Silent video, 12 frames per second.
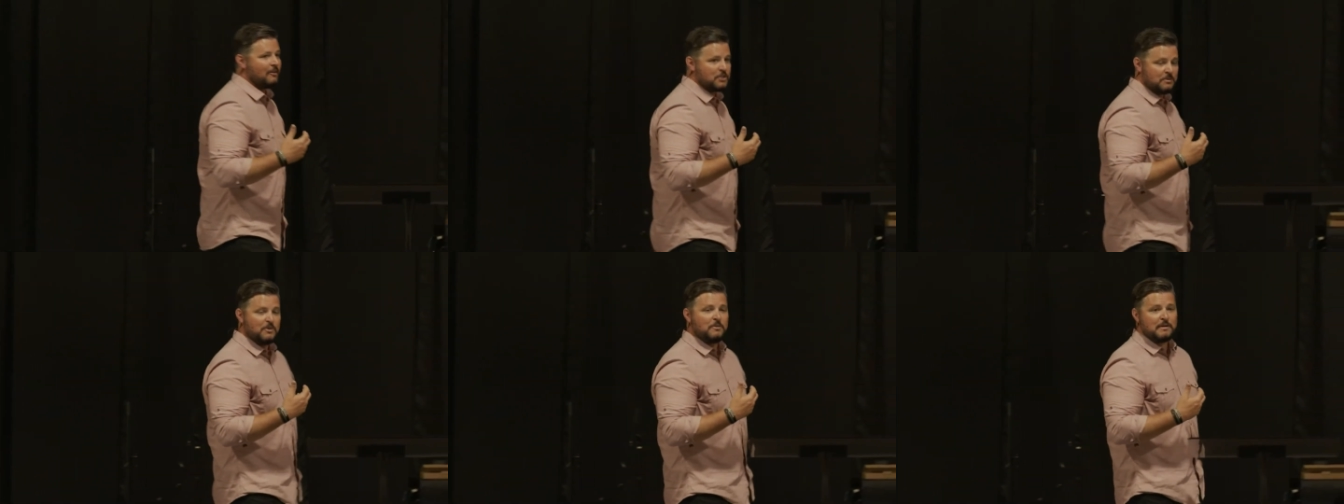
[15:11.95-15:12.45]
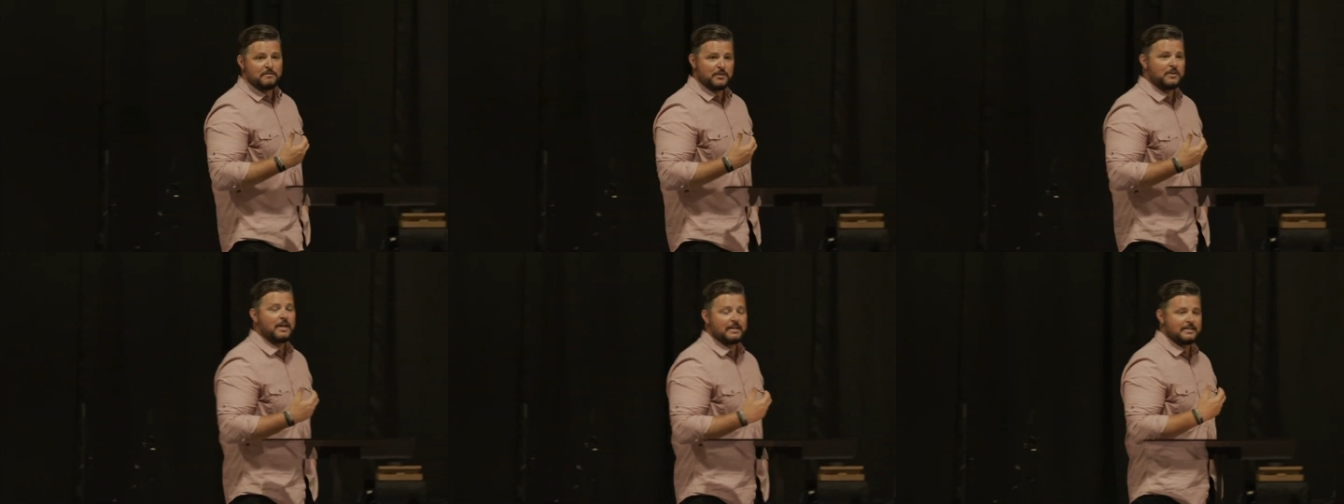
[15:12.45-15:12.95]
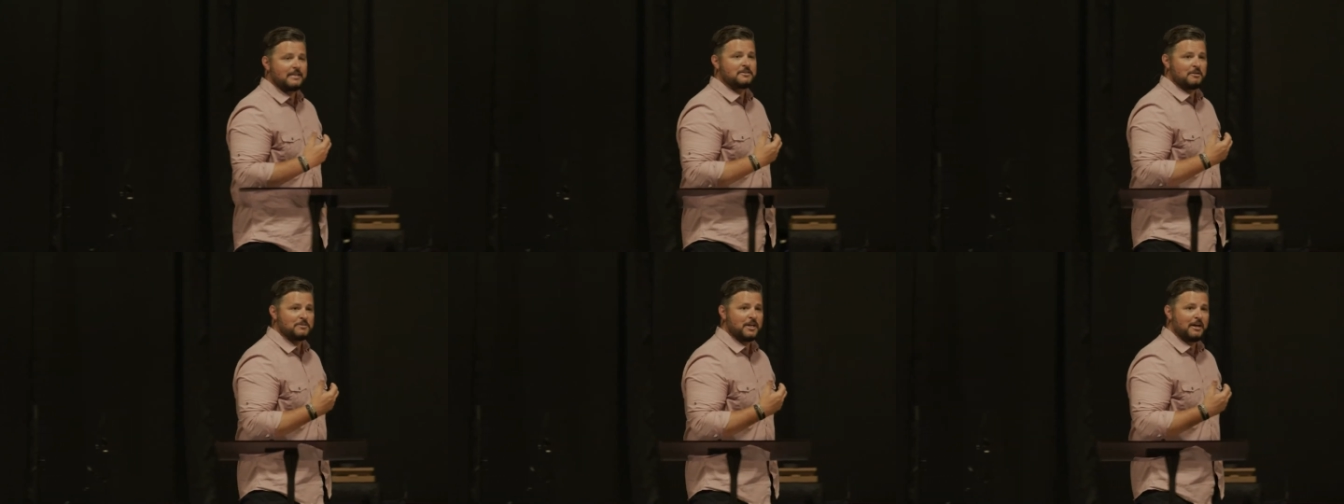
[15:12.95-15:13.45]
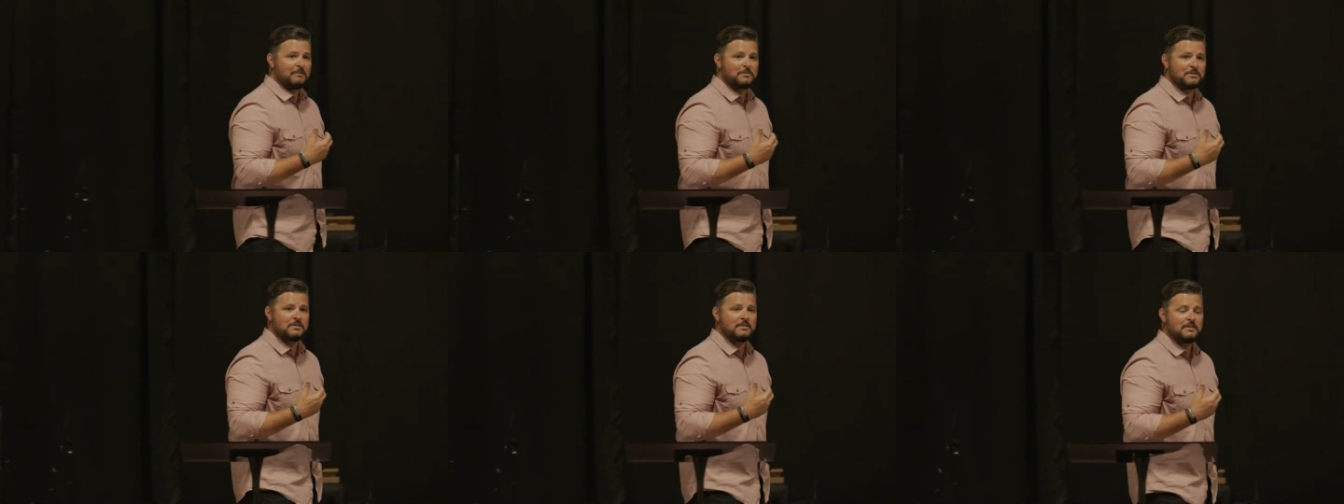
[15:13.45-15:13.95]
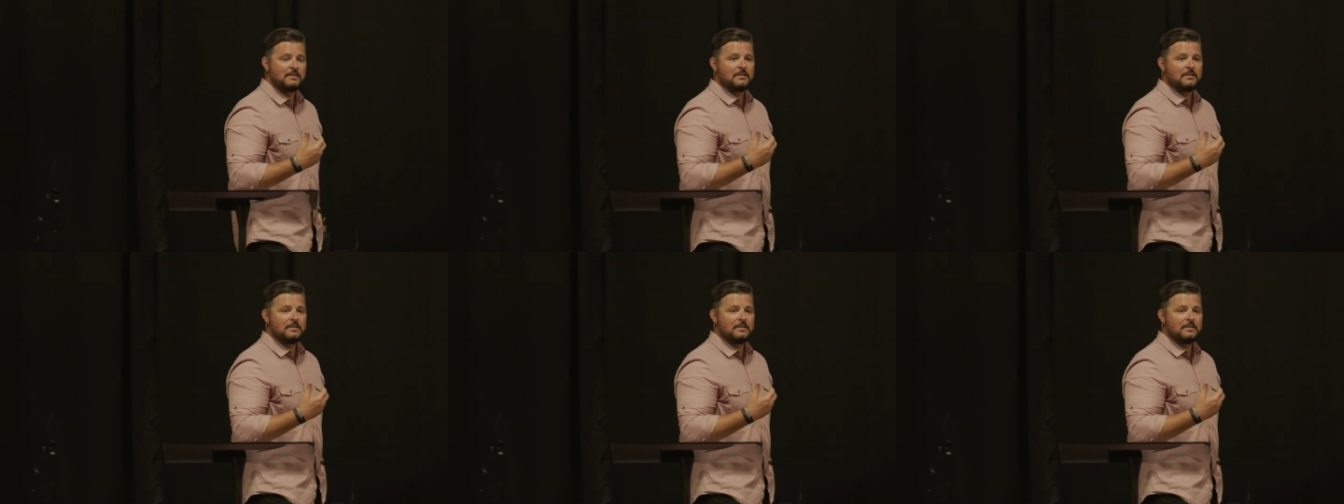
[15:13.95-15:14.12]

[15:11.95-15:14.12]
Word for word: although some of you may feel like that sometimes,